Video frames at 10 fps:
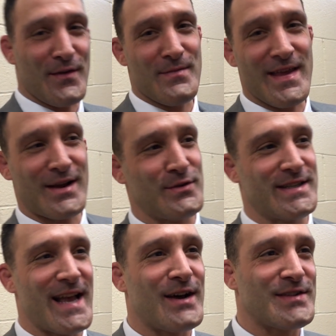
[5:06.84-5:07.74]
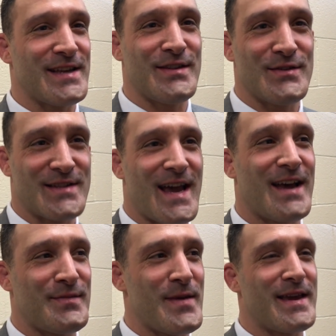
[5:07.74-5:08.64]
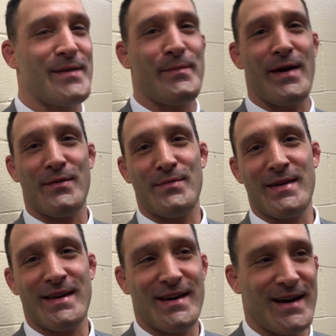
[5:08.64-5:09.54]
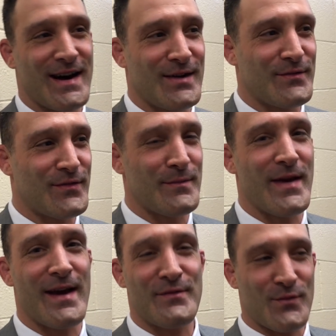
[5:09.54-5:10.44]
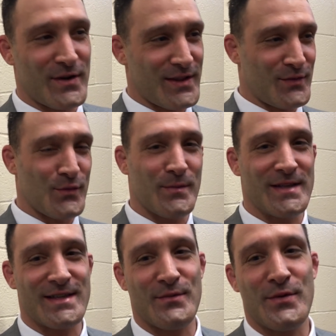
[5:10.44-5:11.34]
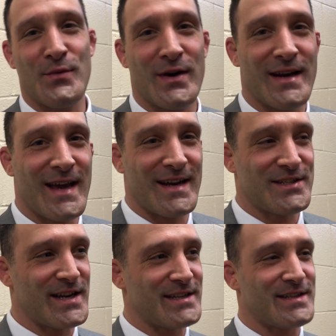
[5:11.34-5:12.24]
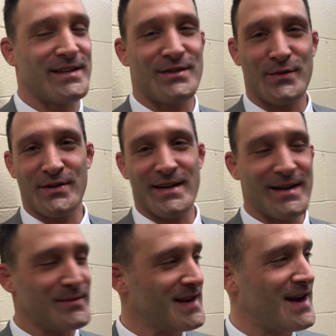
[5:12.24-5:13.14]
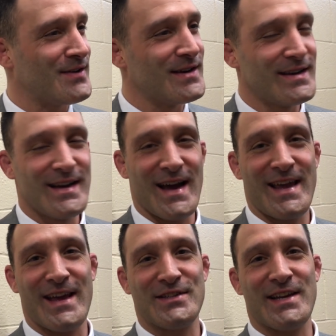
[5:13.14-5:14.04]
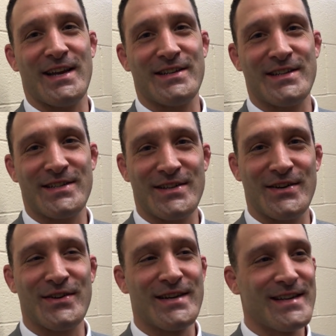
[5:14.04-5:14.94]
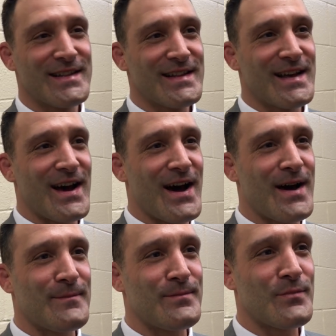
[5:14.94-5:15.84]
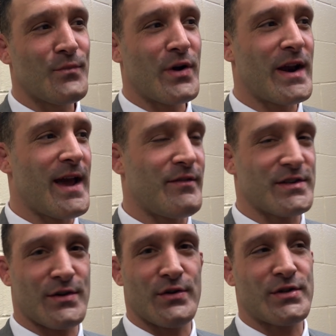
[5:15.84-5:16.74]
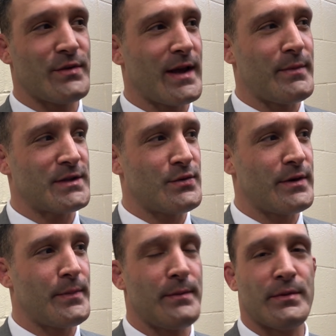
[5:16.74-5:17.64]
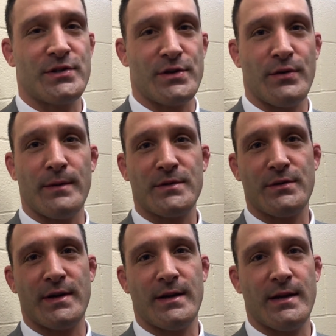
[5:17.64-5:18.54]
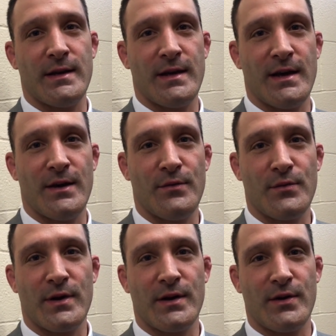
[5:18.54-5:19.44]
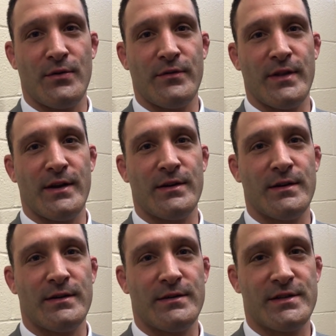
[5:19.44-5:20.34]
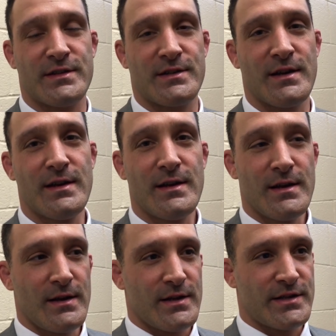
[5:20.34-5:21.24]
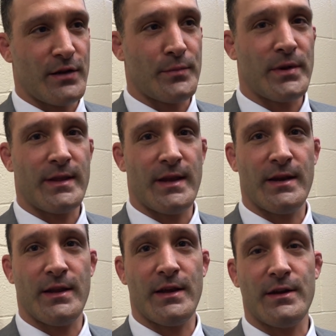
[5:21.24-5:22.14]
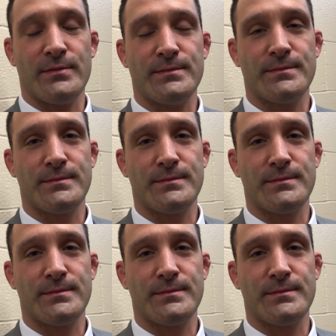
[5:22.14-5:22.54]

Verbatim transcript: from Nick Gwiazdowski and those guys making a bet with me uh, from after one of the dual meets that we won. I had to change the Twitter name, and now I can't change it. So um, we're going to have our social. We got about 200 people showing up to it, and uh, we're going to go over there and just celebrate the end of the year.